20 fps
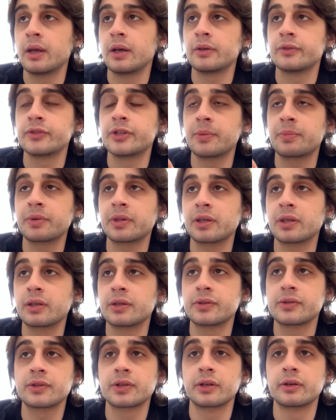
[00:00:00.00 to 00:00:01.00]
typically
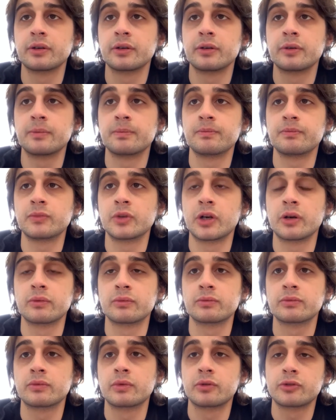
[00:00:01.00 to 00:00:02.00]
considered,
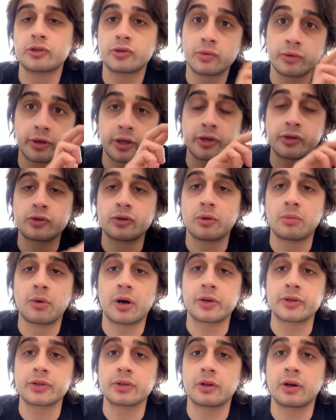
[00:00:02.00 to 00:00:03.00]
traditional
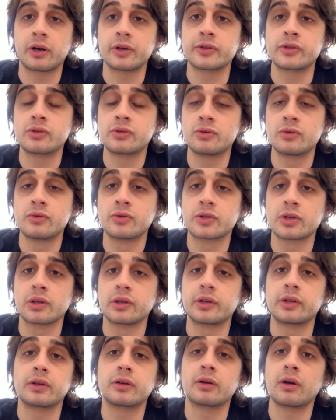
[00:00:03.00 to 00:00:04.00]
martial arts
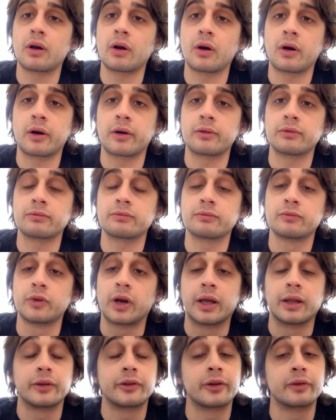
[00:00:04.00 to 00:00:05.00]
usually are
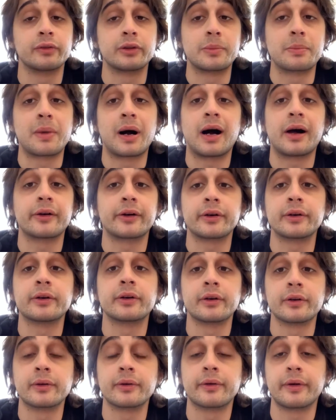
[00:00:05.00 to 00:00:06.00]
relatively modern,
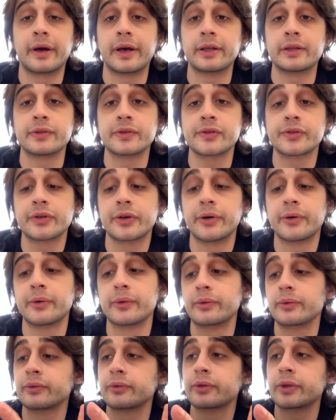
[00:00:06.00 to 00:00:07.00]
right?
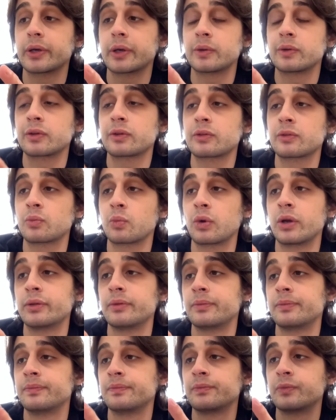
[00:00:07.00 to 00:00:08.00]
So, what
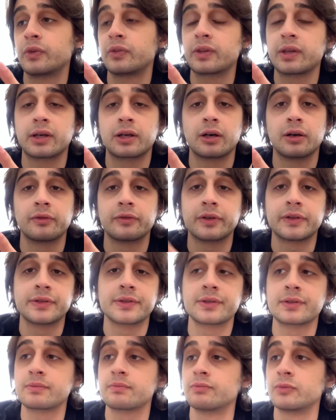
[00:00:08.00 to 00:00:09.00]
you think of
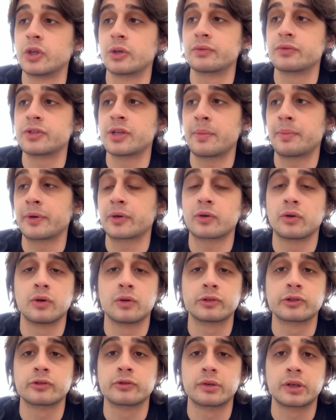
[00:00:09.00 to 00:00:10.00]
as,
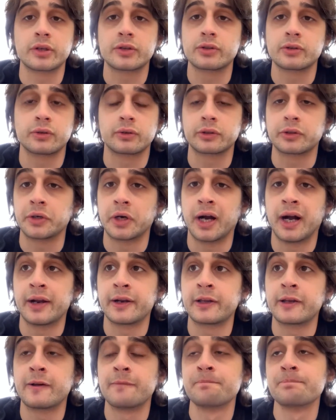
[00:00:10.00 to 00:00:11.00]
typical traditional
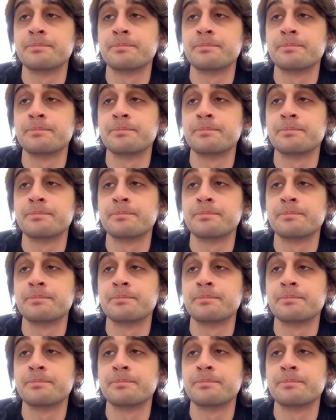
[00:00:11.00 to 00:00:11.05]
karate